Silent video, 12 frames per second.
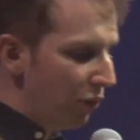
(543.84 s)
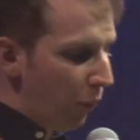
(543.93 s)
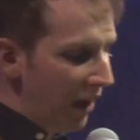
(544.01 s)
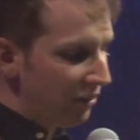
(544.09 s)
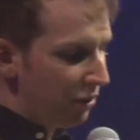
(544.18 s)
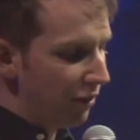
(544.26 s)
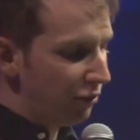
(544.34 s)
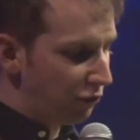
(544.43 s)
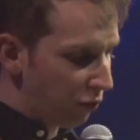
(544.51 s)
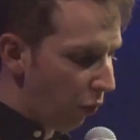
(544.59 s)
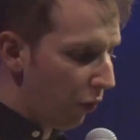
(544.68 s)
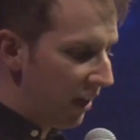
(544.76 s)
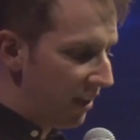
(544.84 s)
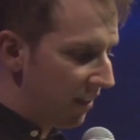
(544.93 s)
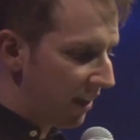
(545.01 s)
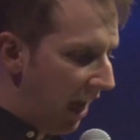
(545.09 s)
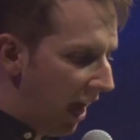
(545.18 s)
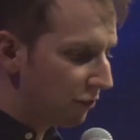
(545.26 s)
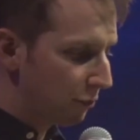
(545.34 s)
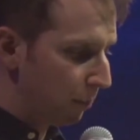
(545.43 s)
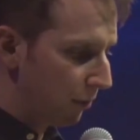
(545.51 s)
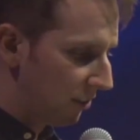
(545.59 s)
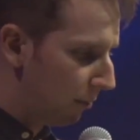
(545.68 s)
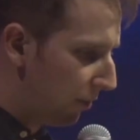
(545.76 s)
went to the story in the
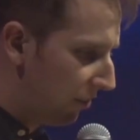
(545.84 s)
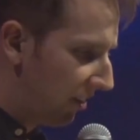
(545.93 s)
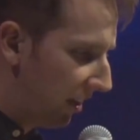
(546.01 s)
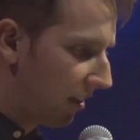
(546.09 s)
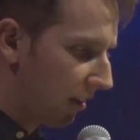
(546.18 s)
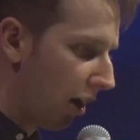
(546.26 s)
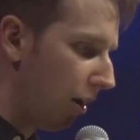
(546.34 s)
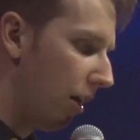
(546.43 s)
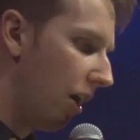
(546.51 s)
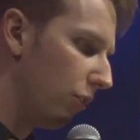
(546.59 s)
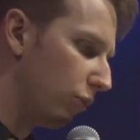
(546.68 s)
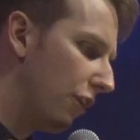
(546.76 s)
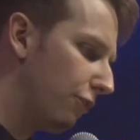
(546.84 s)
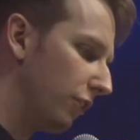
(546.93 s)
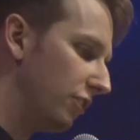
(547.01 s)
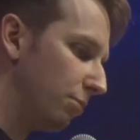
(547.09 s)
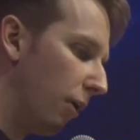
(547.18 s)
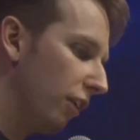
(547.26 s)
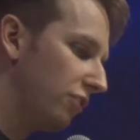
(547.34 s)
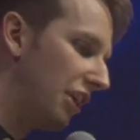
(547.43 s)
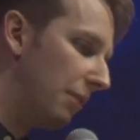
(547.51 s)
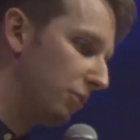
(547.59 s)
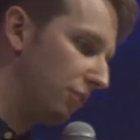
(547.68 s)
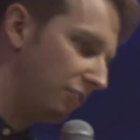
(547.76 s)
Gospels, and in particular, I'll, I'll reference Mark
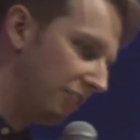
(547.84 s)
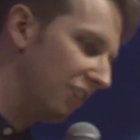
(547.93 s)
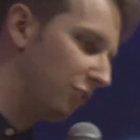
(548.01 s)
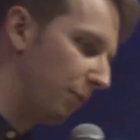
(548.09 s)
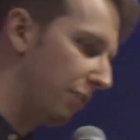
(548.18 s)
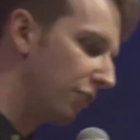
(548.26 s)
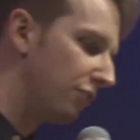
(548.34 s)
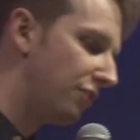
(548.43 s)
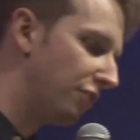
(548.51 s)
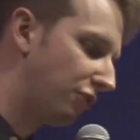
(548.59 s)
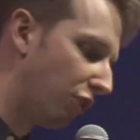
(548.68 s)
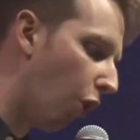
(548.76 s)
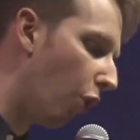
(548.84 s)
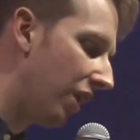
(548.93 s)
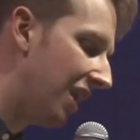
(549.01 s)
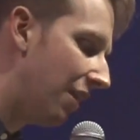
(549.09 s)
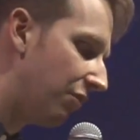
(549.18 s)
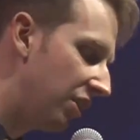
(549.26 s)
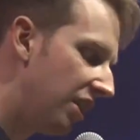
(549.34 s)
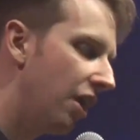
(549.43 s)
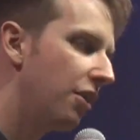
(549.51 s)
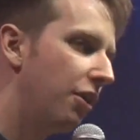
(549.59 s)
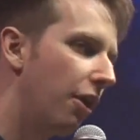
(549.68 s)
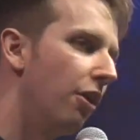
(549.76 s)
chapter six, but there's the story of the
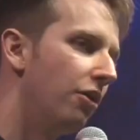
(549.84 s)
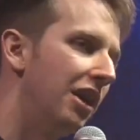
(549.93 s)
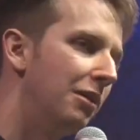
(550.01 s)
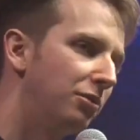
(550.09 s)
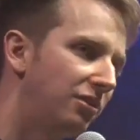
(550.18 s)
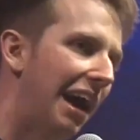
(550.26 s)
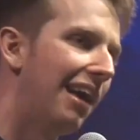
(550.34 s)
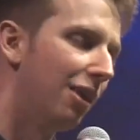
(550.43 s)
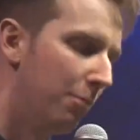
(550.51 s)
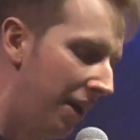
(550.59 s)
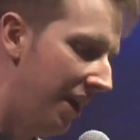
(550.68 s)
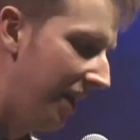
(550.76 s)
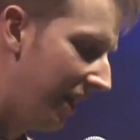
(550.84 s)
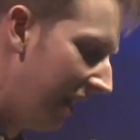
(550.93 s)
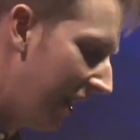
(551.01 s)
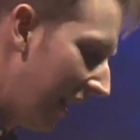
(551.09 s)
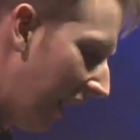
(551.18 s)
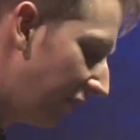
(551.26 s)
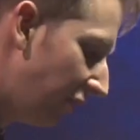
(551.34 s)
young girl named Salome, and